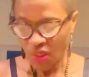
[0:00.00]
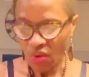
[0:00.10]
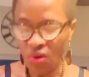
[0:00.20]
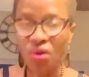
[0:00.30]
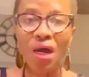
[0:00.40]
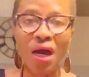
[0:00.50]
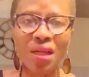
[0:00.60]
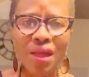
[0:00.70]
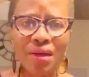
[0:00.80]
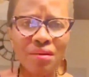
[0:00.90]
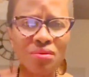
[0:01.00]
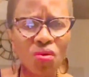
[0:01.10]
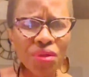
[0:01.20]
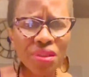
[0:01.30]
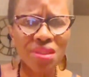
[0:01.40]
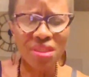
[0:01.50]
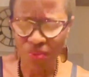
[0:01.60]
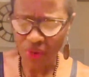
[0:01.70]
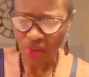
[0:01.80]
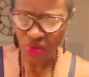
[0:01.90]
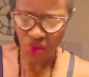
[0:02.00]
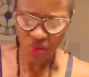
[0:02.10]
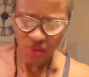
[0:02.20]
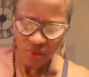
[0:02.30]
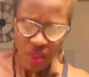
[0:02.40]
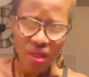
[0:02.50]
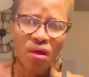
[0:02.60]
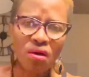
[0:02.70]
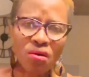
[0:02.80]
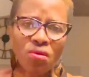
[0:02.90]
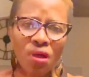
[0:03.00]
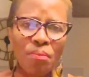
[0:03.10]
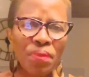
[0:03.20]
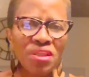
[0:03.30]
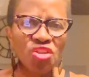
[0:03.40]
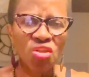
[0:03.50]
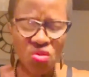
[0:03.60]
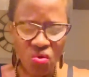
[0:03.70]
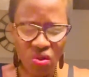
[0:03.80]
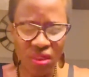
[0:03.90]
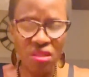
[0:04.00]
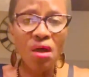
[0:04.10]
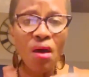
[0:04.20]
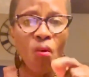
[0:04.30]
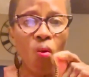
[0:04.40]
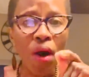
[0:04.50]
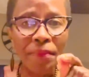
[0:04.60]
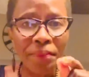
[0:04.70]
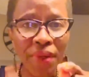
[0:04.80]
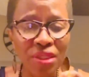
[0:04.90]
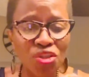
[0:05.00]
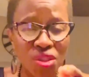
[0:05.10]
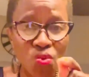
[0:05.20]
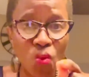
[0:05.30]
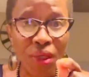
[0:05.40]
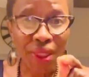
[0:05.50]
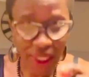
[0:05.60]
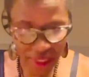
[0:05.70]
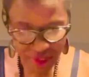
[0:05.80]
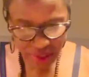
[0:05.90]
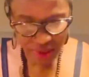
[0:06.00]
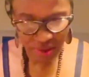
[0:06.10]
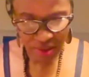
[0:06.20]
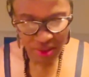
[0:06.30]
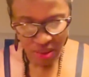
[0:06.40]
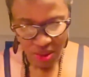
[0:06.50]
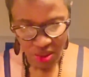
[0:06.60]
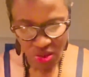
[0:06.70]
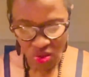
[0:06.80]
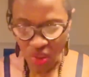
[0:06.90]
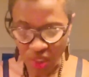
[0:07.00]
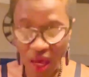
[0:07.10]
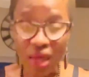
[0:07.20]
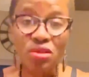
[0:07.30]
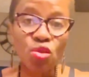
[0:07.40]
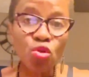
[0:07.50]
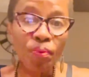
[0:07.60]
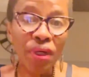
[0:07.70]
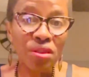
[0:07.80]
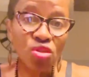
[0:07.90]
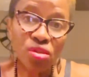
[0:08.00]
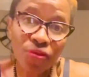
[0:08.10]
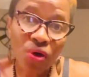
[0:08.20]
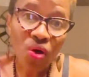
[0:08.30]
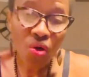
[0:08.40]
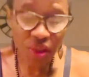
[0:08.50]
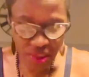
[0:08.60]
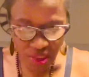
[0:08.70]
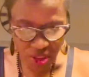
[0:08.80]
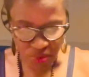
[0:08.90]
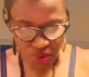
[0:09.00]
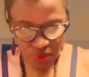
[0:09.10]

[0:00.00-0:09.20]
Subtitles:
You're gonna add like a 1/4 teaspoon of salt. With a pinch of salt, just 1 pinch is 1/8. So you're gonna add 2 pinch for a 1/4 teaspoon.